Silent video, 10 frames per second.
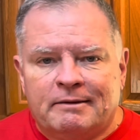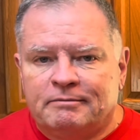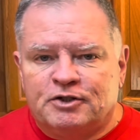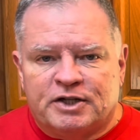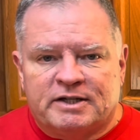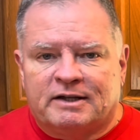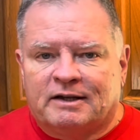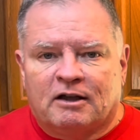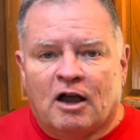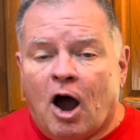just
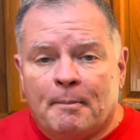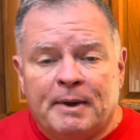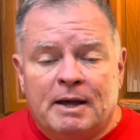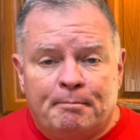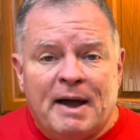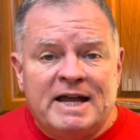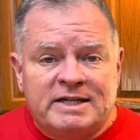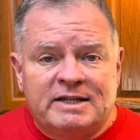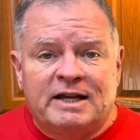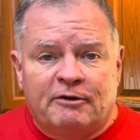copy and
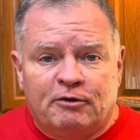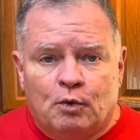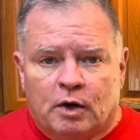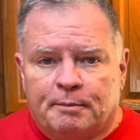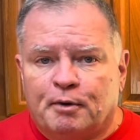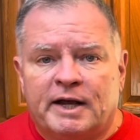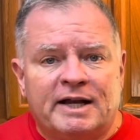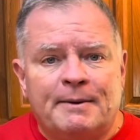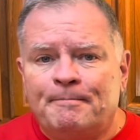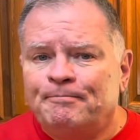paste it if you want to print
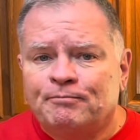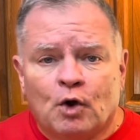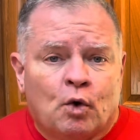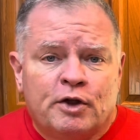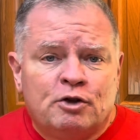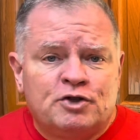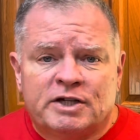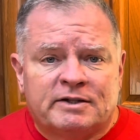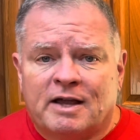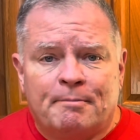it or you can
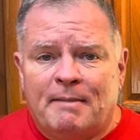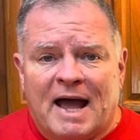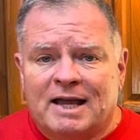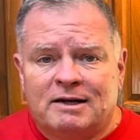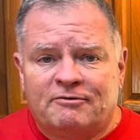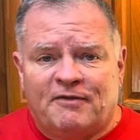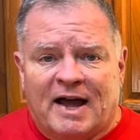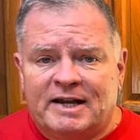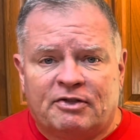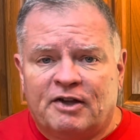just come back and
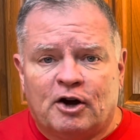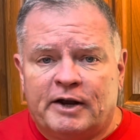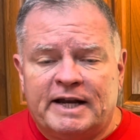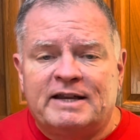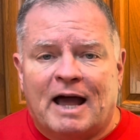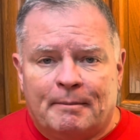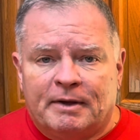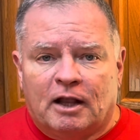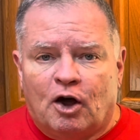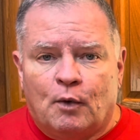find it there anytime.
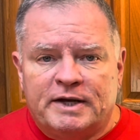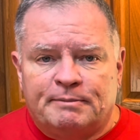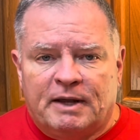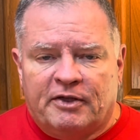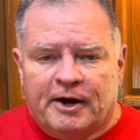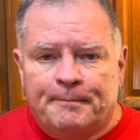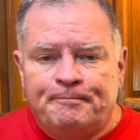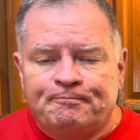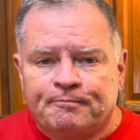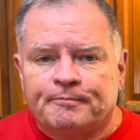It'll always be there.
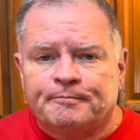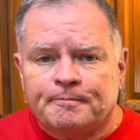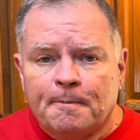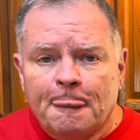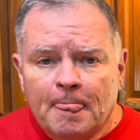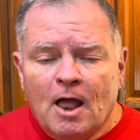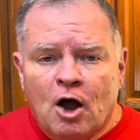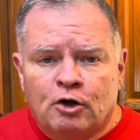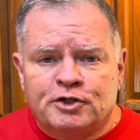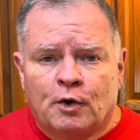
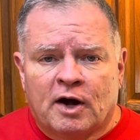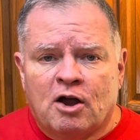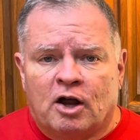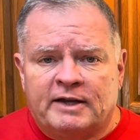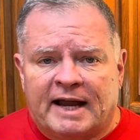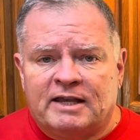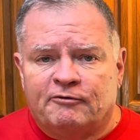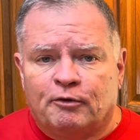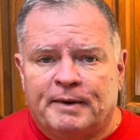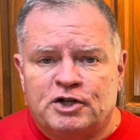Also, our contact
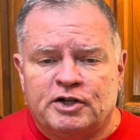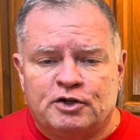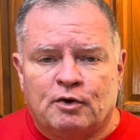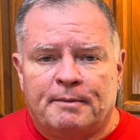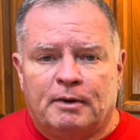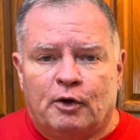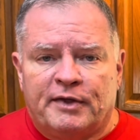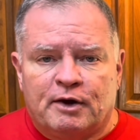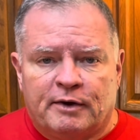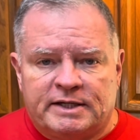information is right below
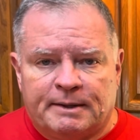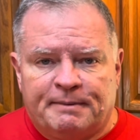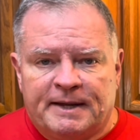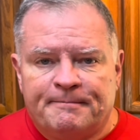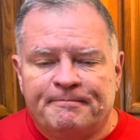that recipe.